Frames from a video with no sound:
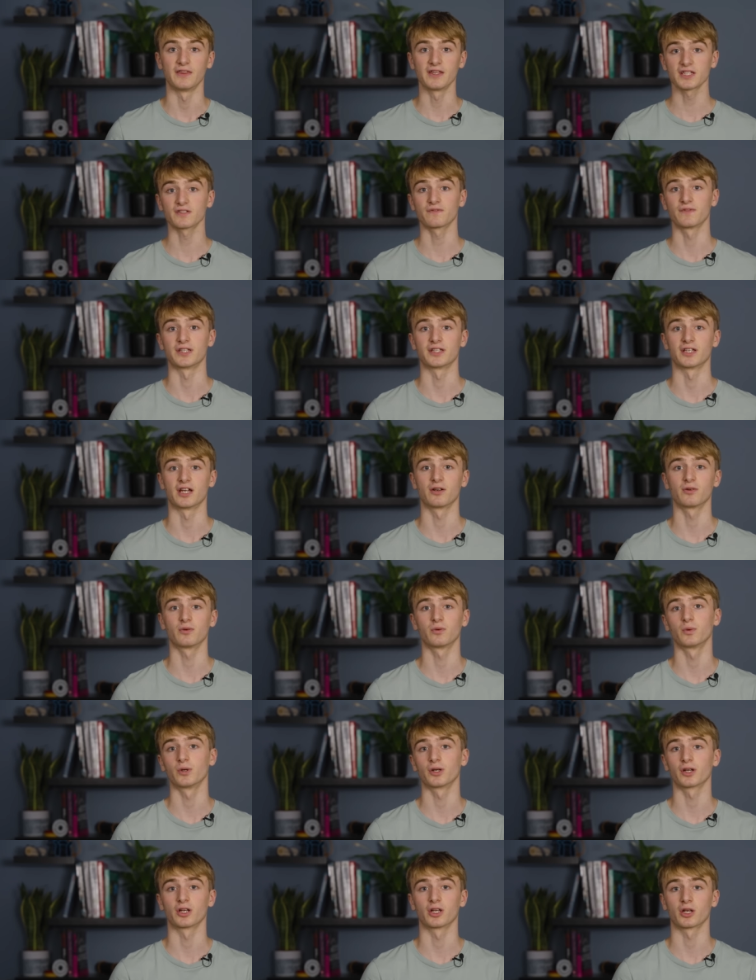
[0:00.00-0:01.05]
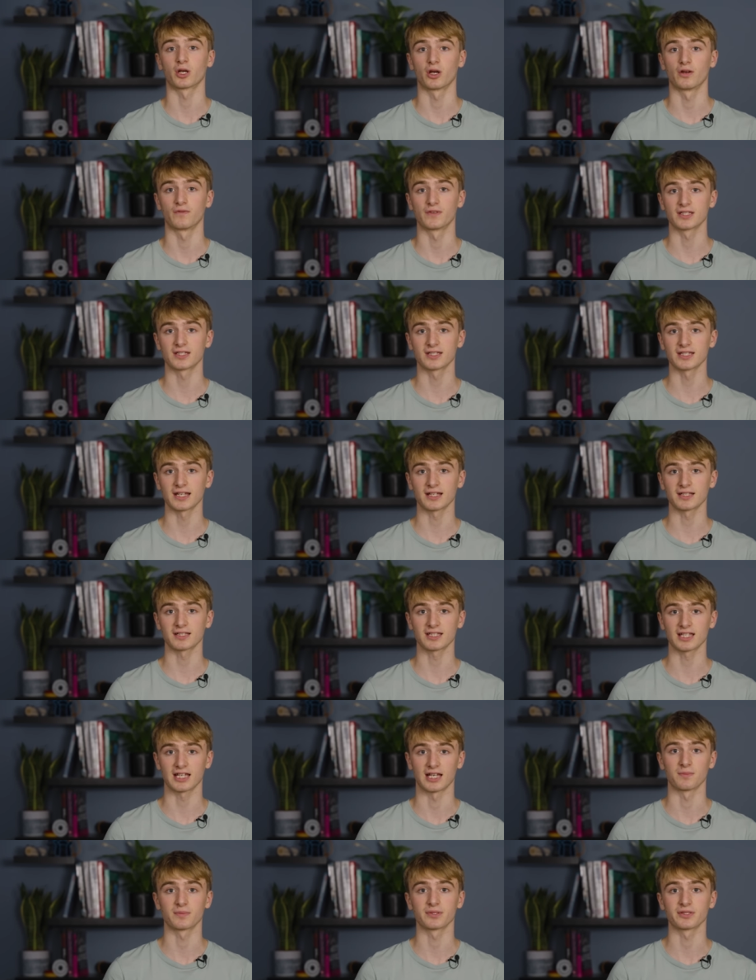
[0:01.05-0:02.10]
In this video, we're going to go over six
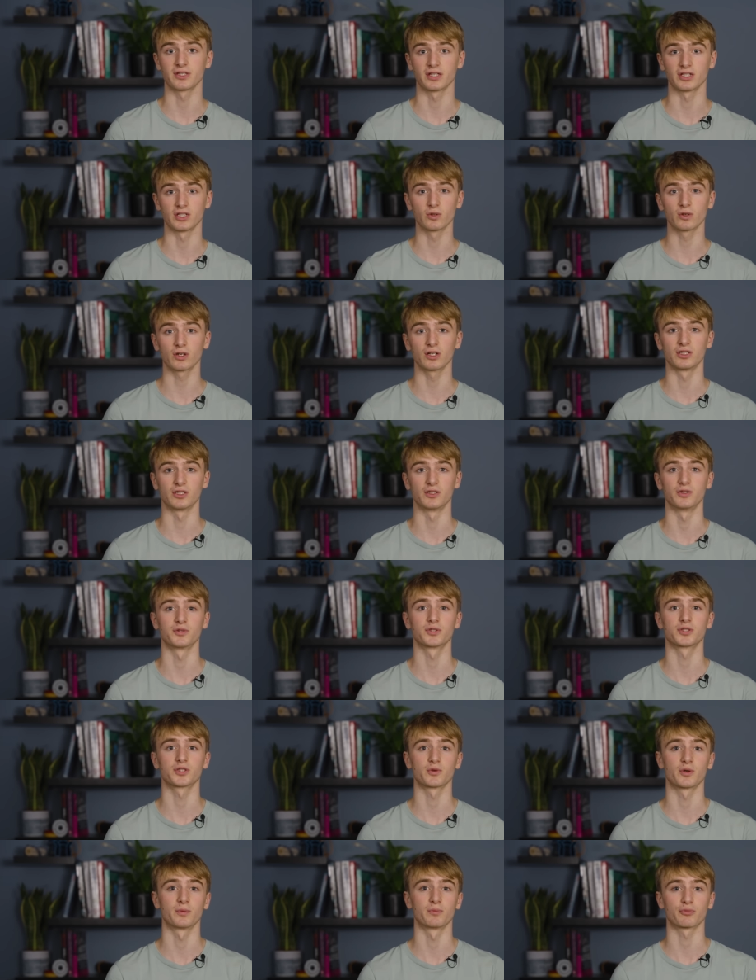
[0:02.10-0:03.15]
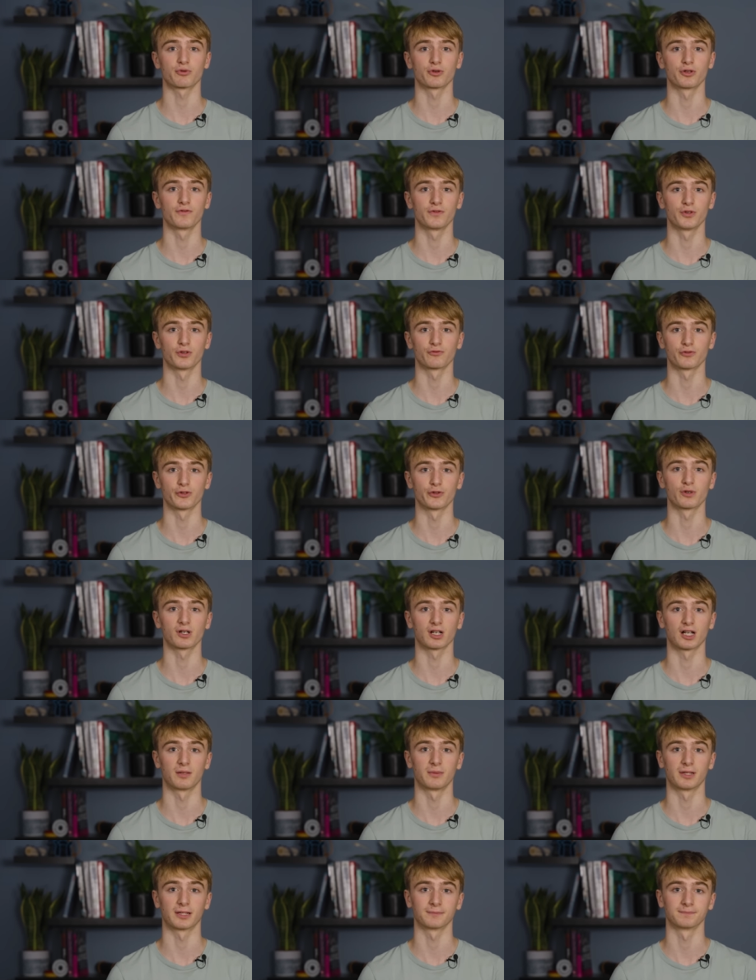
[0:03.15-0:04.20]
tips that you can use to improve your route
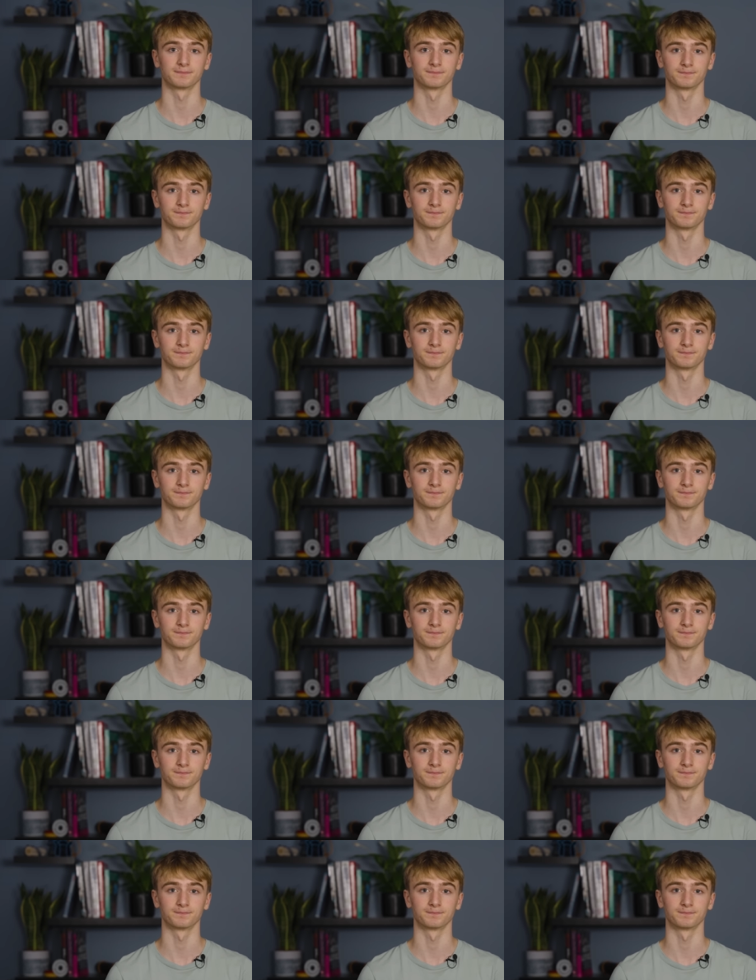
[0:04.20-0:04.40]
climbing.